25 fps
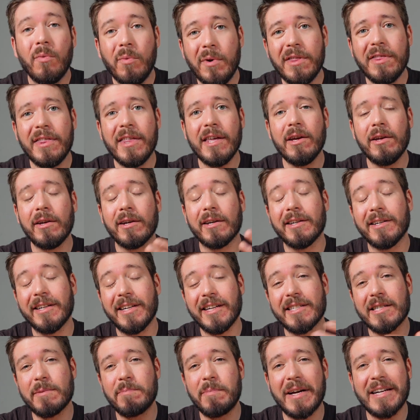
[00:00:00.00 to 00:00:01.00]
We think
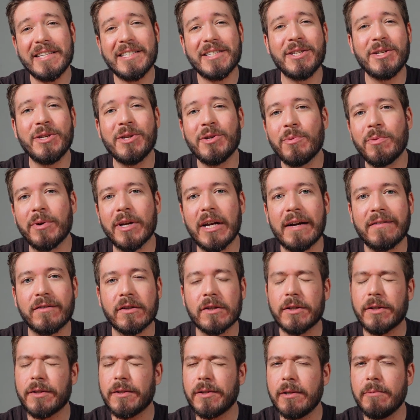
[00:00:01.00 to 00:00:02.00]
it's best to do whatever
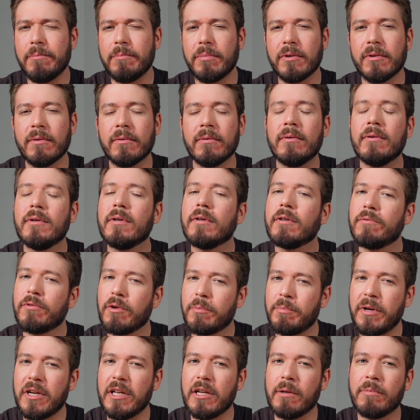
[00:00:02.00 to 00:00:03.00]
is simple,
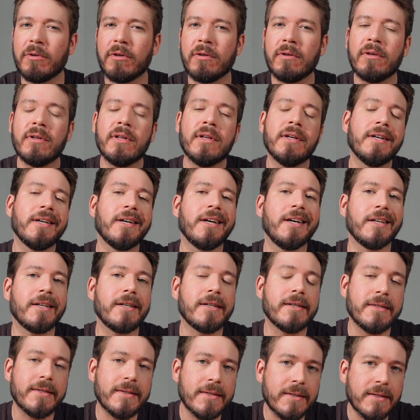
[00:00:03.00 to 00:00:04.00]
repeatable, and
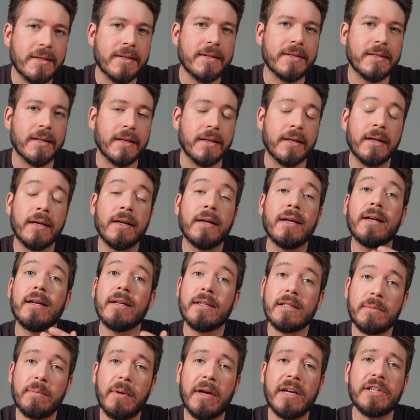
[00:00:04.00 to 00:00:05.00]
consistent,
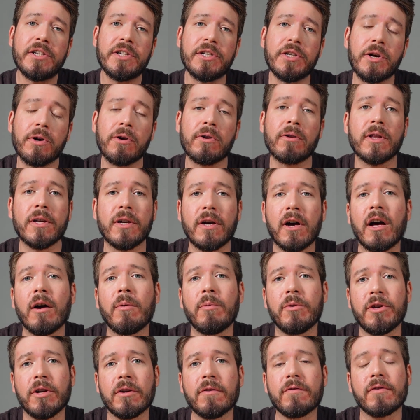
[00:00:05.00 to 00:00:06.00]
especially early on
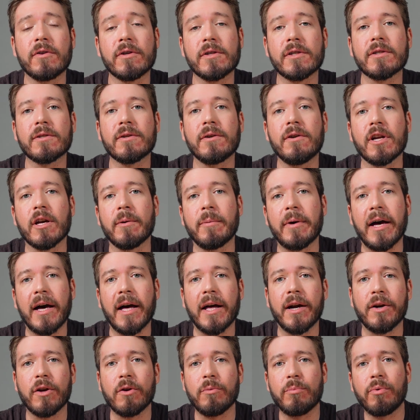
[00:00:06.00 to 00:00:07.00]
when you're first learning about how
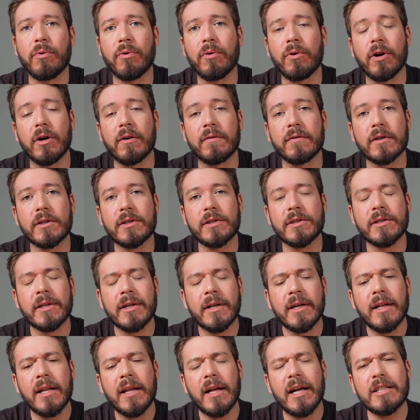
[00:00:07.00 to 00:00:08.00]
to do pour-overs.
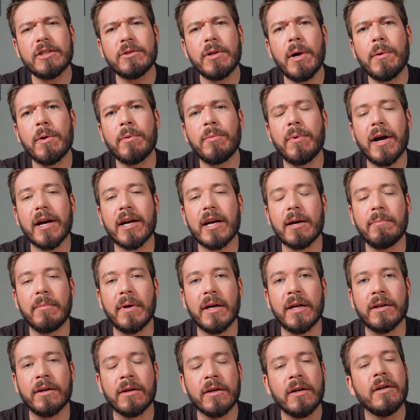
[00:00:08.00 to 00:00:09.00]
That's why we'd
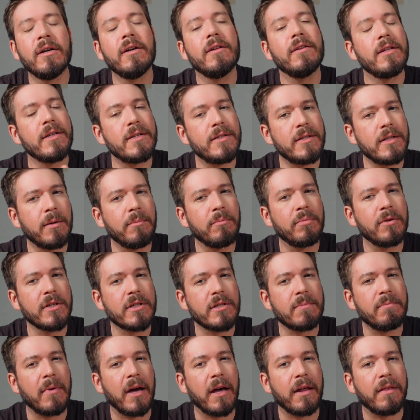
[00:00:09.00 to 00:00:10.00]
recommend the
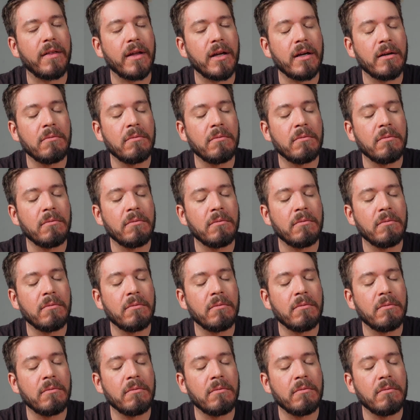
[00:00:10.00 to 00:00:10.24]
simplest method.